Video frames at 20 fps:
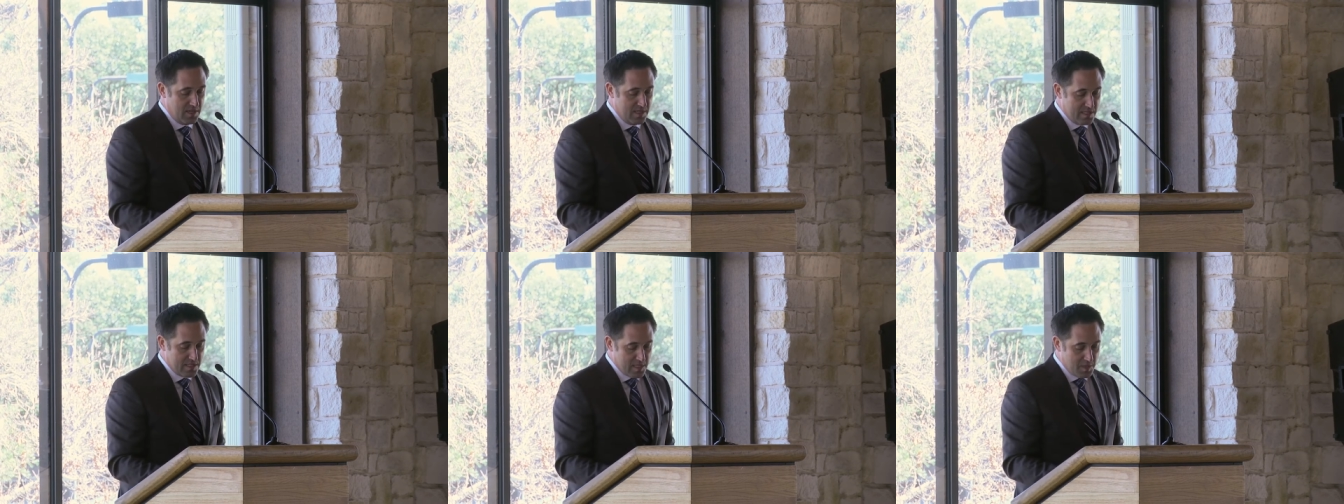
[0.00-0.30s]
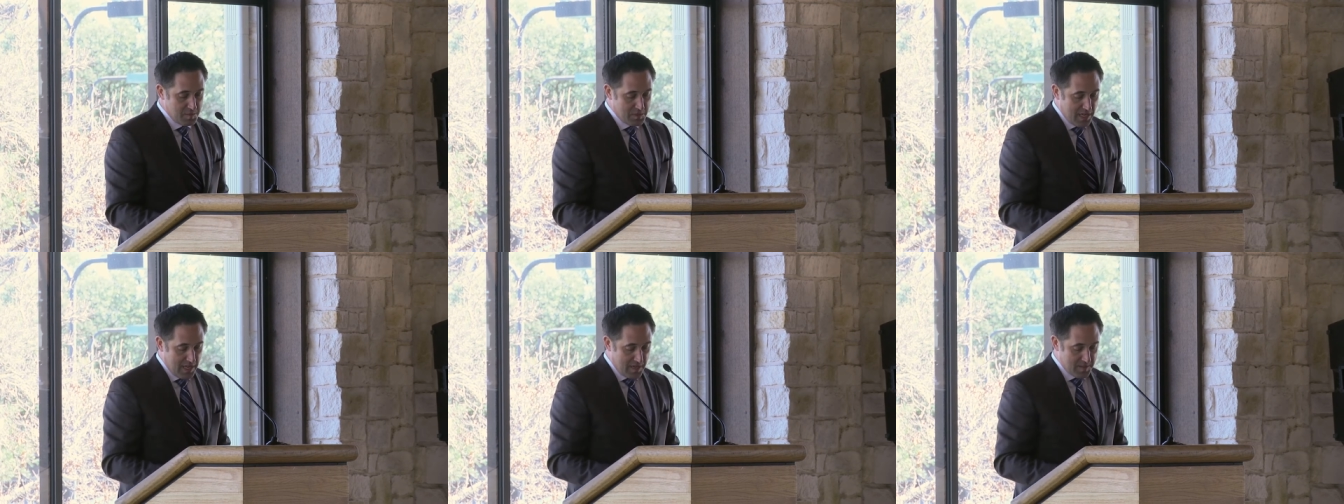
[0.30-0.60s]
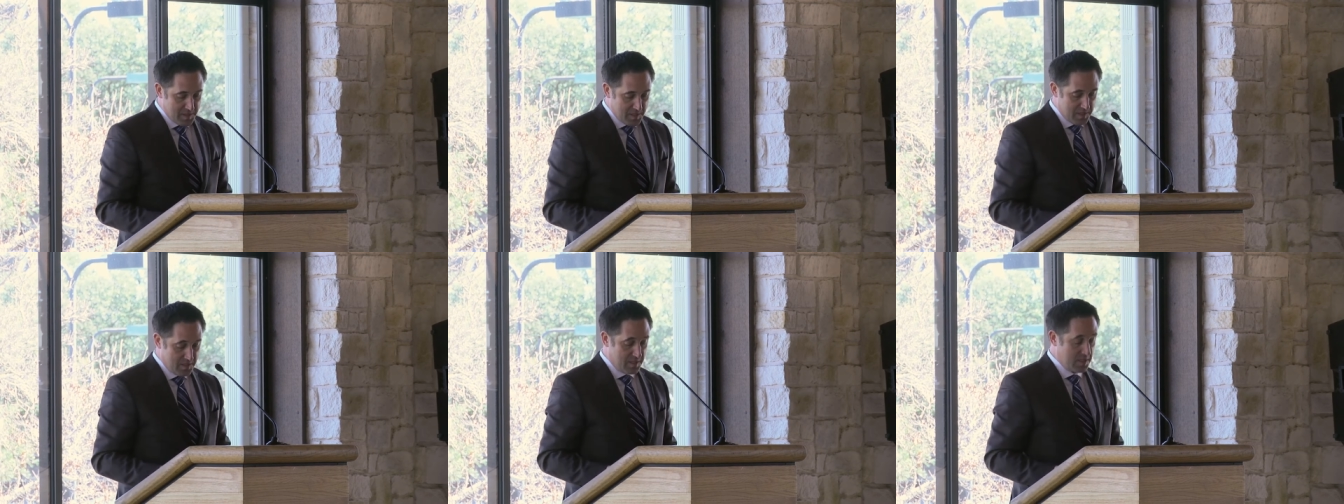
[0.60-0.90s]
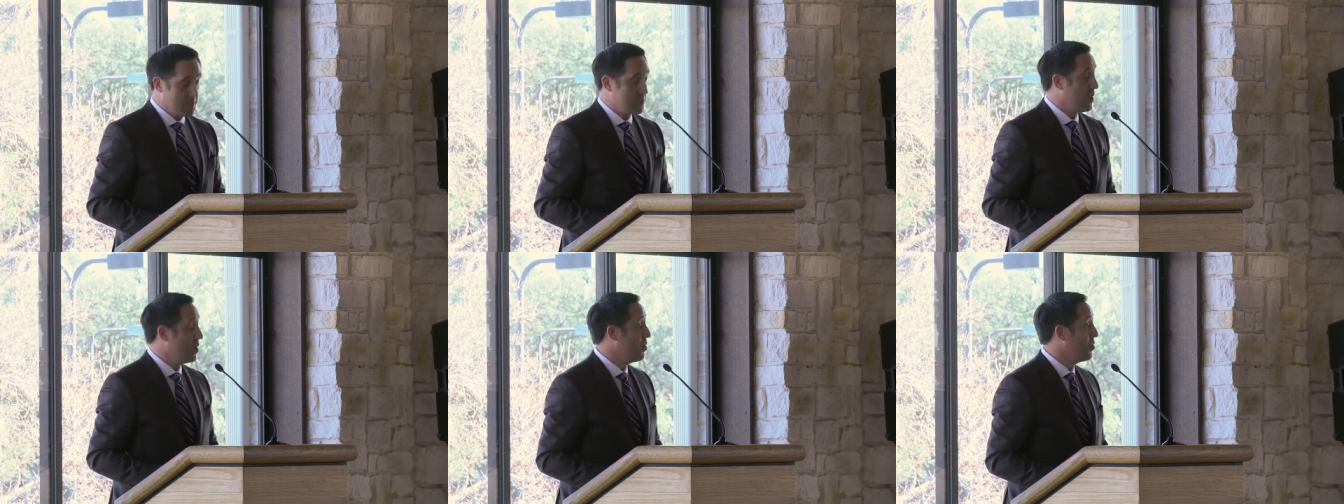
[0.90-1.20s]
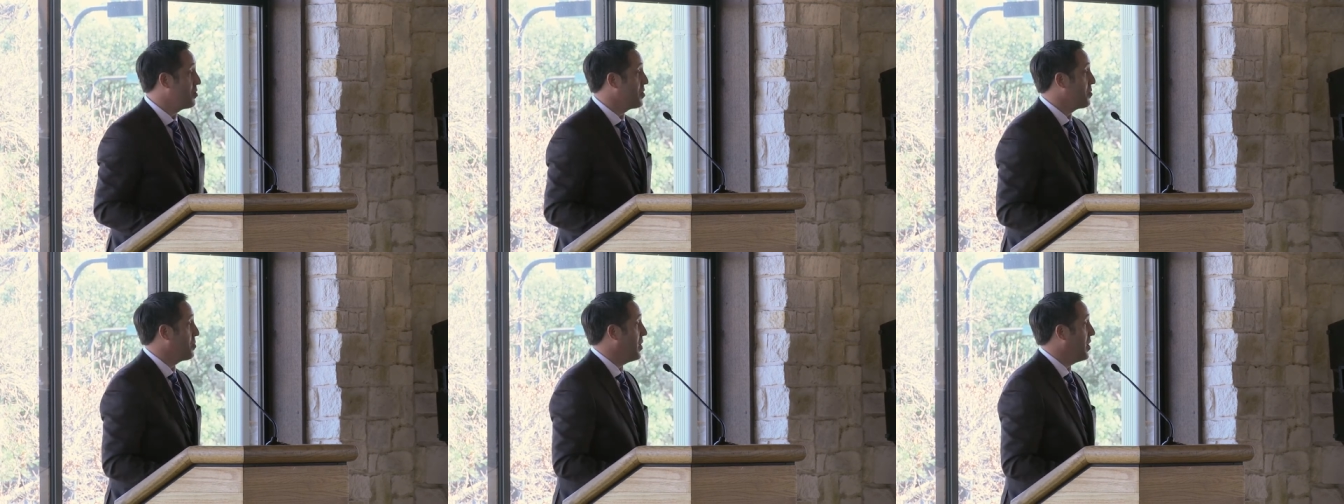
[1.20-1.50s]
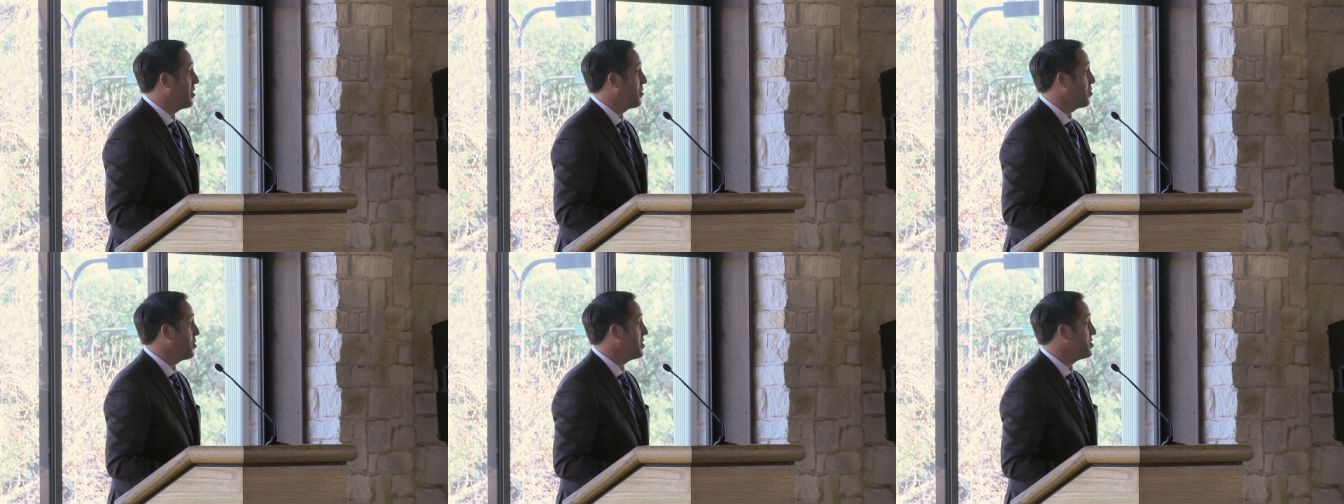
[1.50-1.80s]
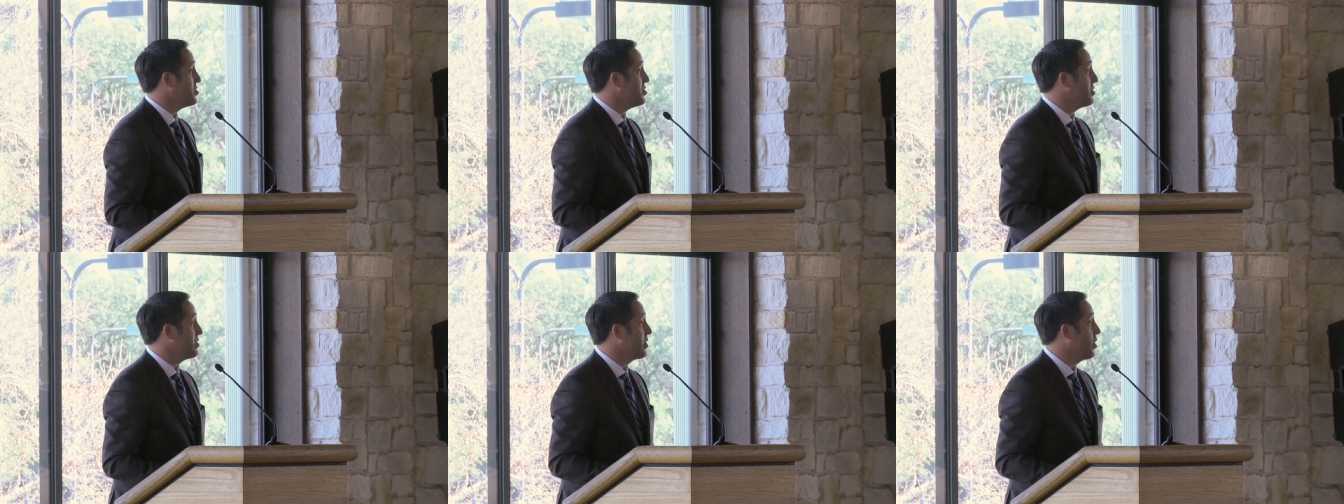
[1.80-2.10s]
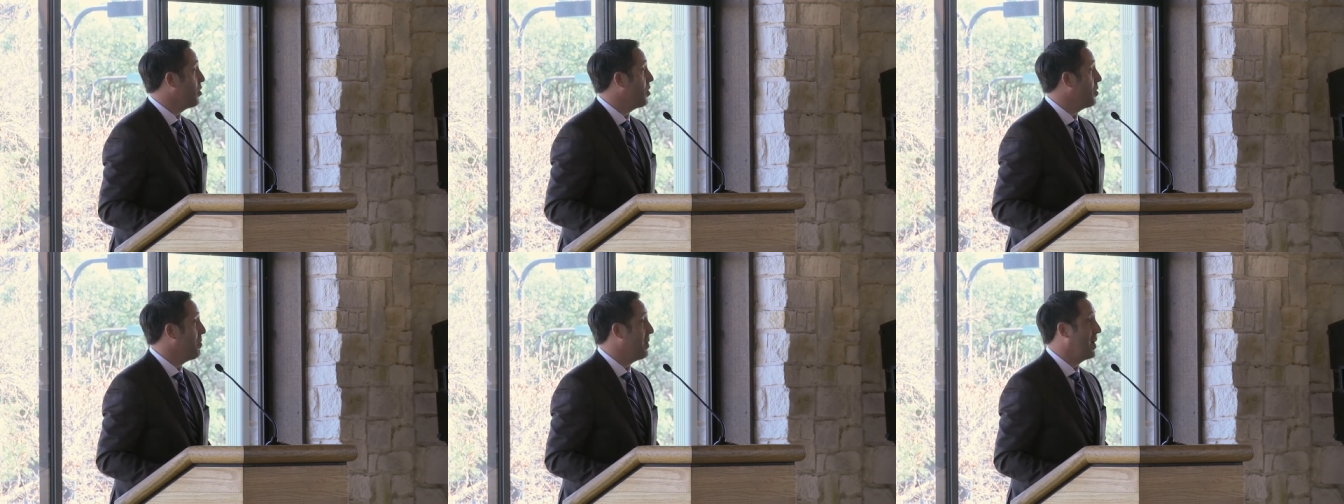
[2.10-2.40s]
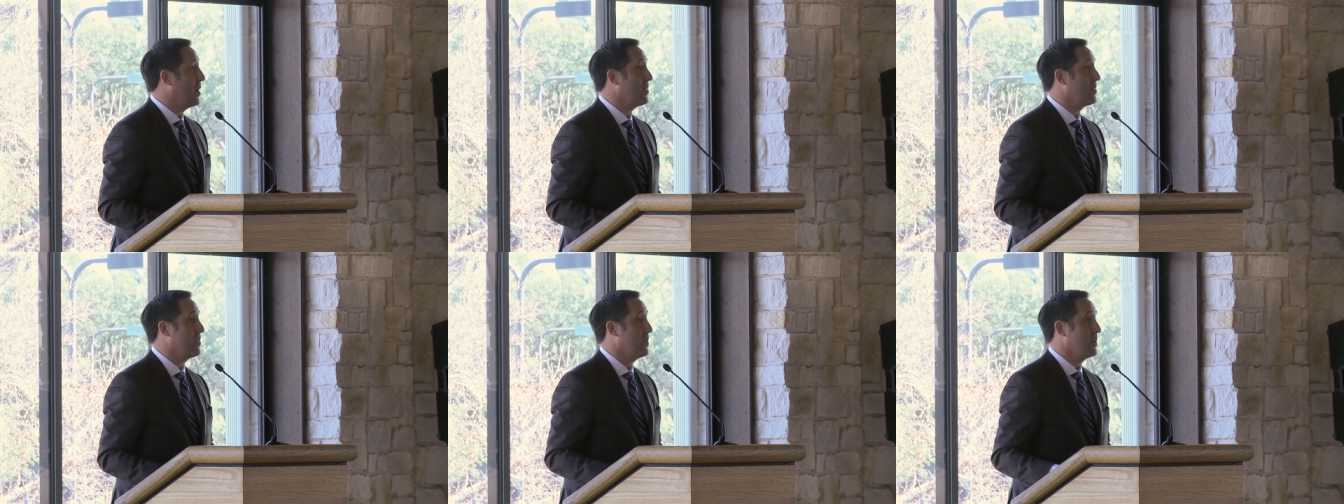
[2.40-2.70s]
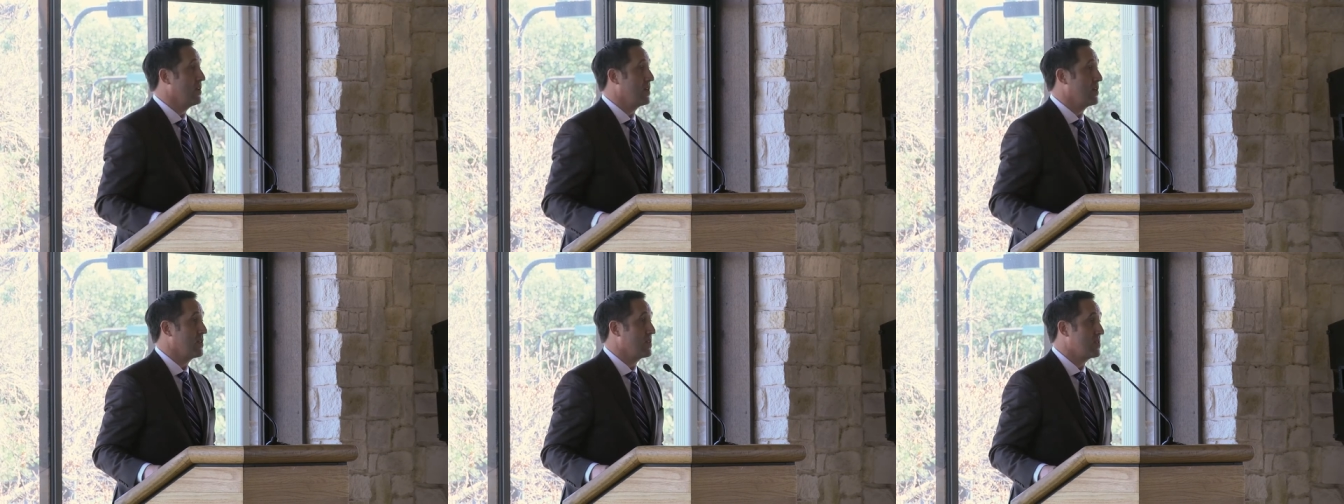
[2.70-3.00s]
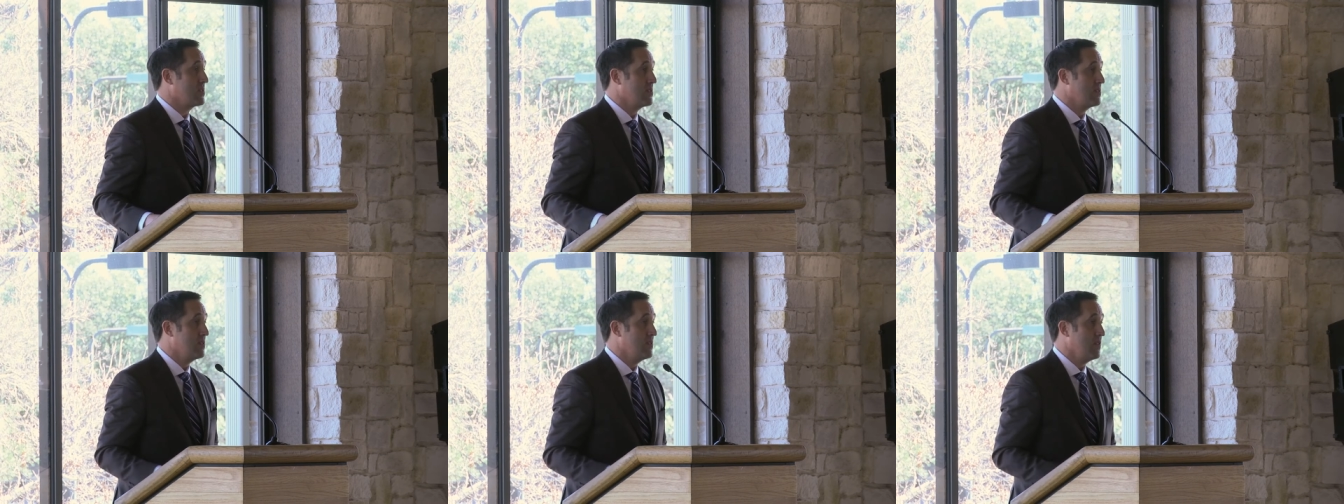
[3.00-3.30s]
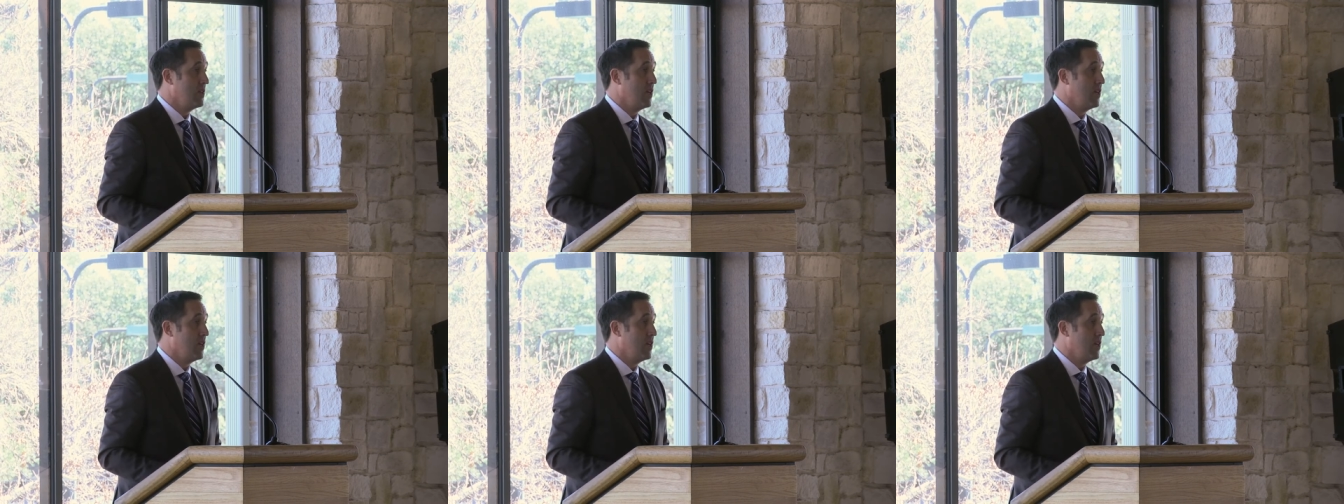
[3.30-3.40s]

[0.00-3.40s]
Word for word: Sometimes it's the tone upon which you go about things